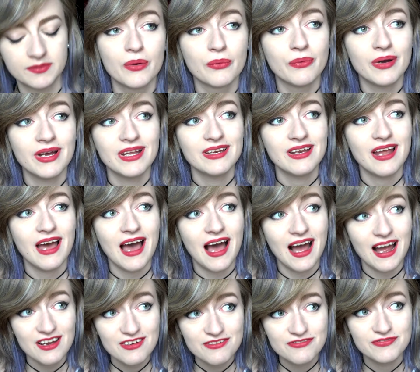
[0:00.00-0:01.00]
When
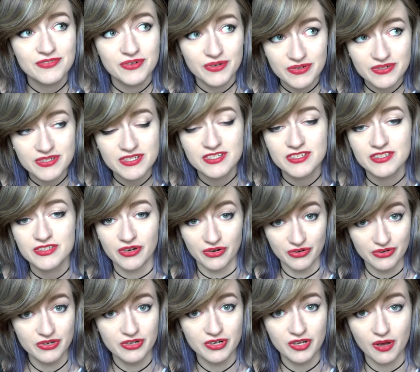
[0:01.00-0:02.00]
I first
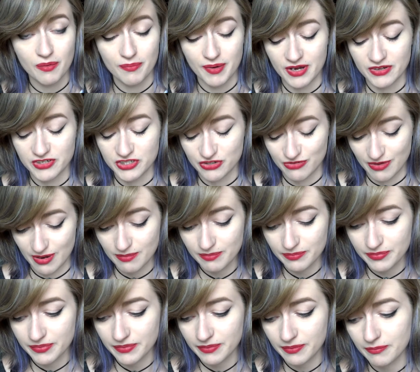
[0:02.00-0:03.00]
heard about
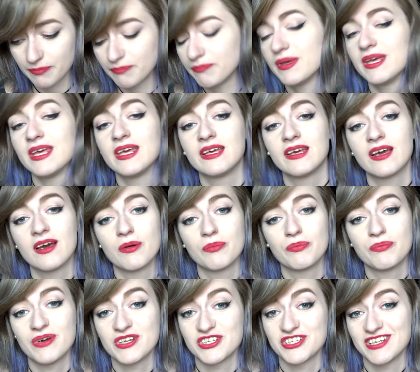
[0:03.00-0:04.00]
Trump, being a
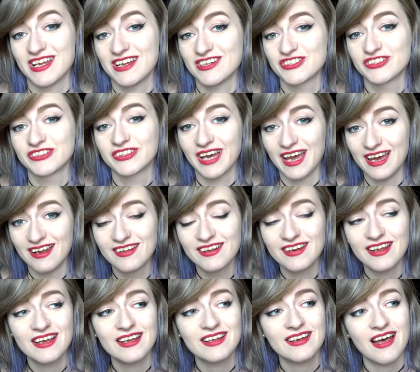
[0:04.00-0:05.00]
presidential
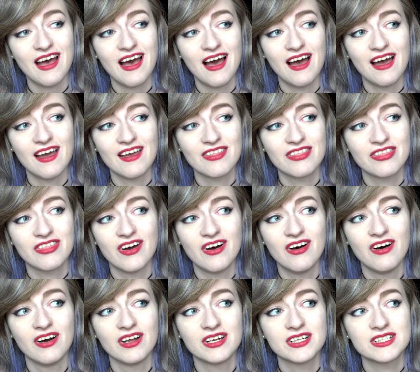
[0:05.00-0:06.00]
candidate, I
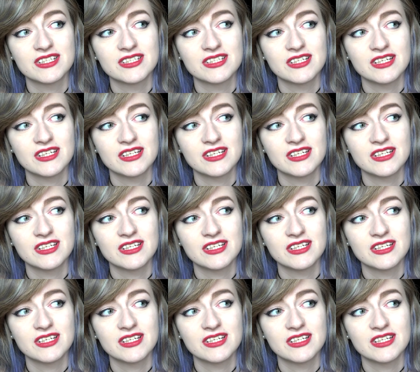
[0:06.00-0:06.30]
thought